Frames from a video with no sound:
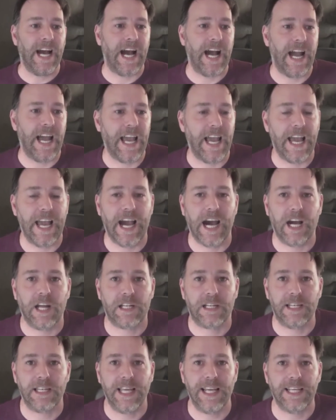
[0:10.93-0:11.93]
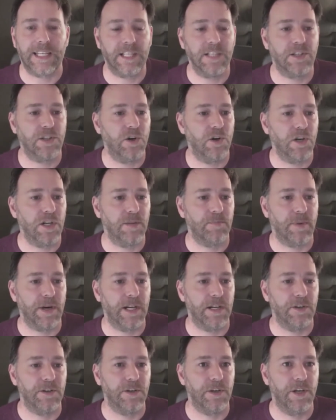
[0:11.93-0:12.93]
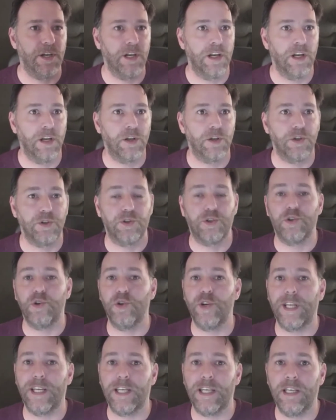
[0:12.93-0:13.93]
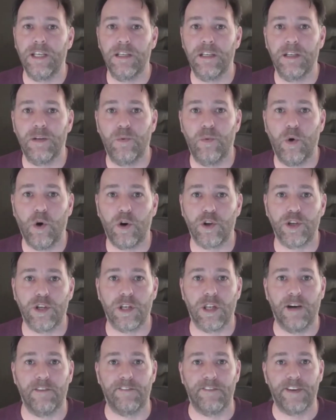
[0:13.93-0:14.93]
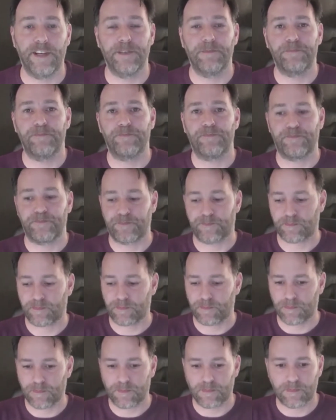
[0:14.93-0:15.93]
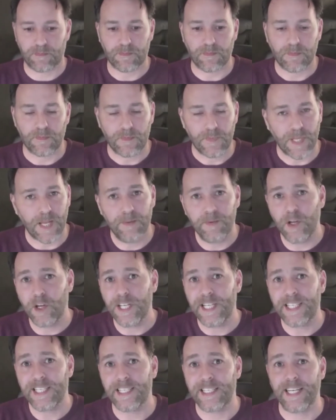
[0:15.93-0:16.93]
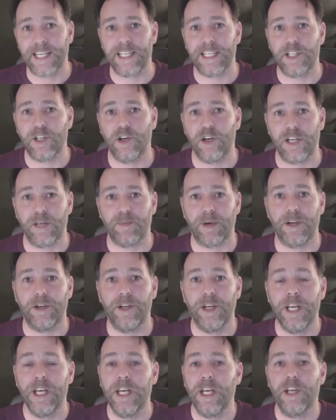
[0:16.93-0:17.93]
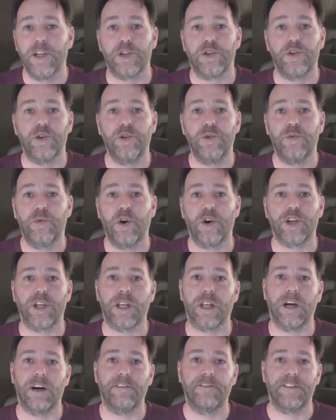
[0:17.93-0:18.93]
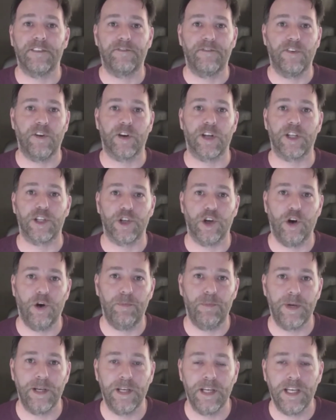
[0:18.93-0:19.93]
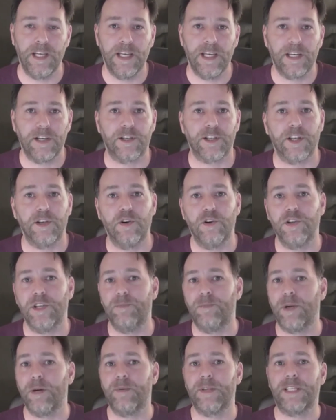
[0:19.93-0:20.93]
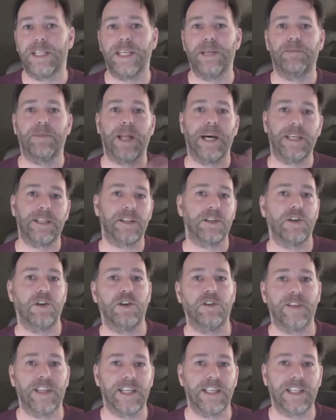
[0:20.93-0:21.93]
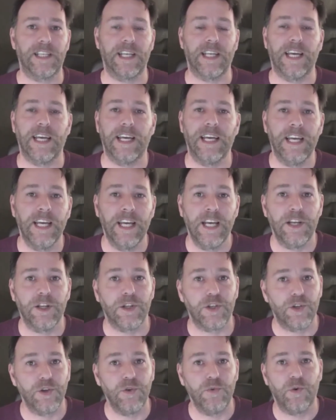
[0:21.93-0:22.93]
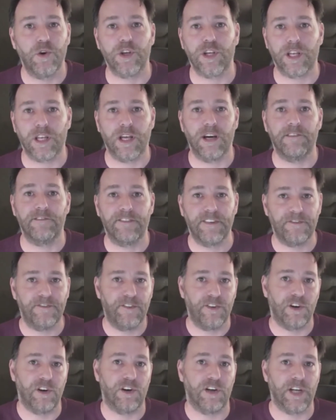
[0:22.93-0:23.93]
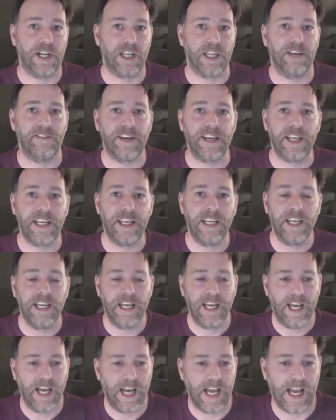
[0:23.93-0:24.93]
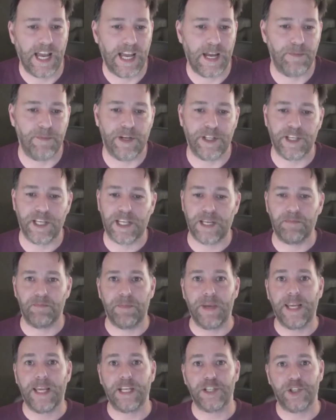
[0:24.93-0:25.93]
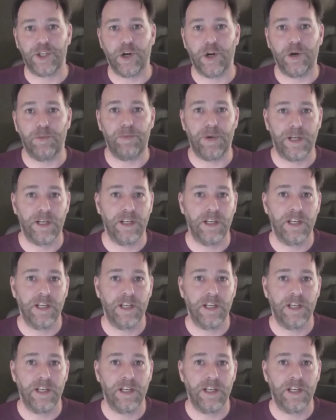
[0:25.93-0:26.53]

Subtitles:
I'd like to talk about doing what you love. I'm not necessarily talking about doing what you love for a job, because I know you probably see it plastered all over the internet, do what you love for a living, and you can make a job